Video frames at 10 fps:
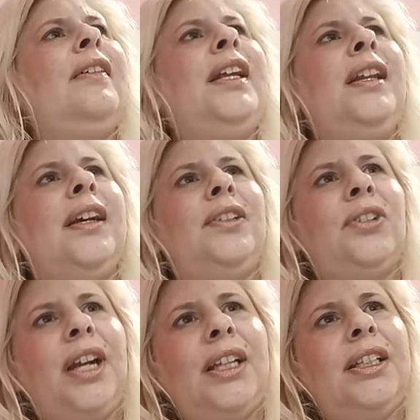really
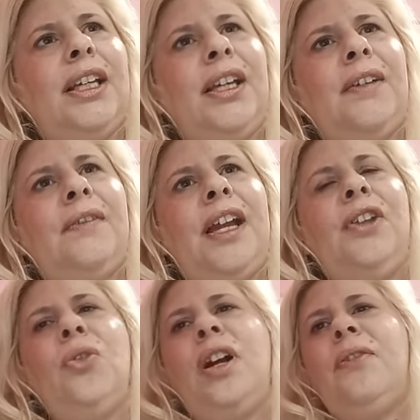attractive
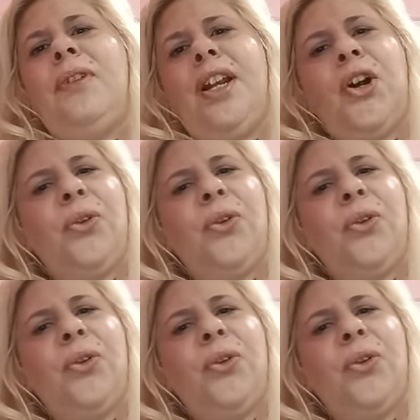and you can feel